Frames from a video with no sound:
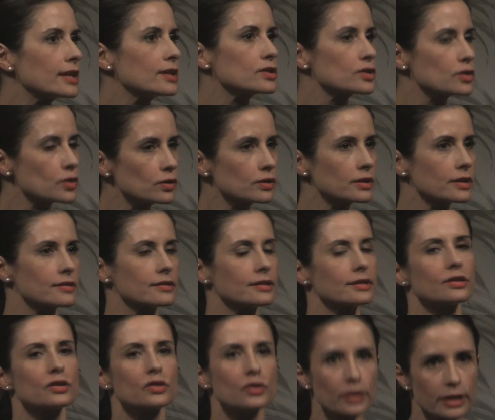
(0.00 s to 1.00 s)
They sold us
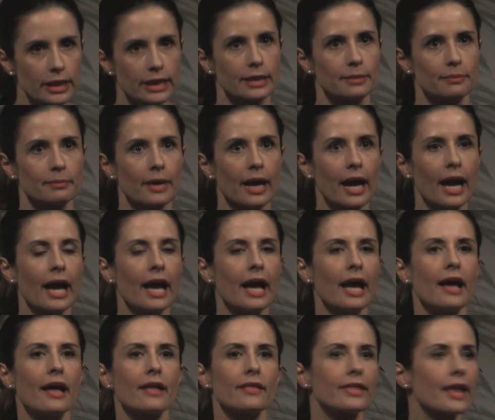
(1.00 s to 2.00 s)
the dream
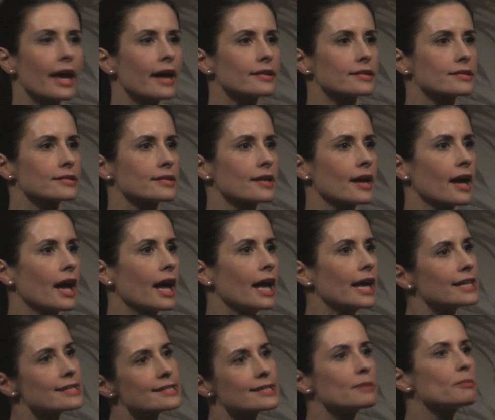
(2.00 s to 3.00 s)
that
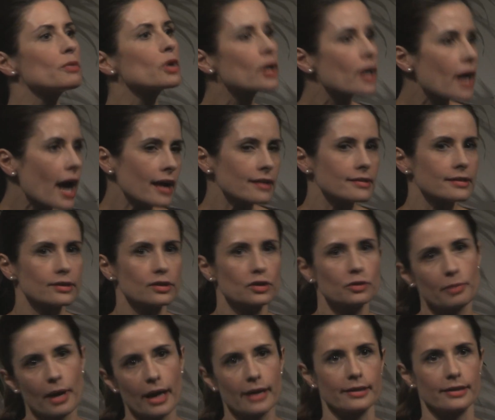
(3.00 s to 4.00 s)
it's democratic
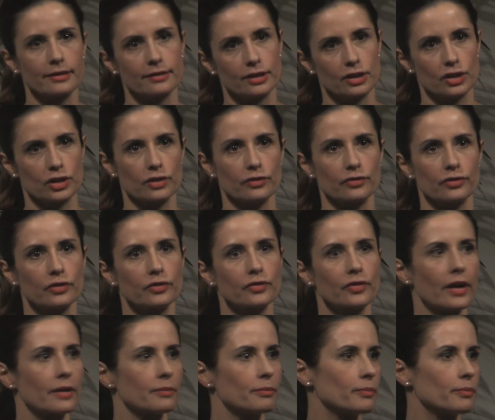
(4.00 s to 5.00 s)
to buy the t-shirt for £5.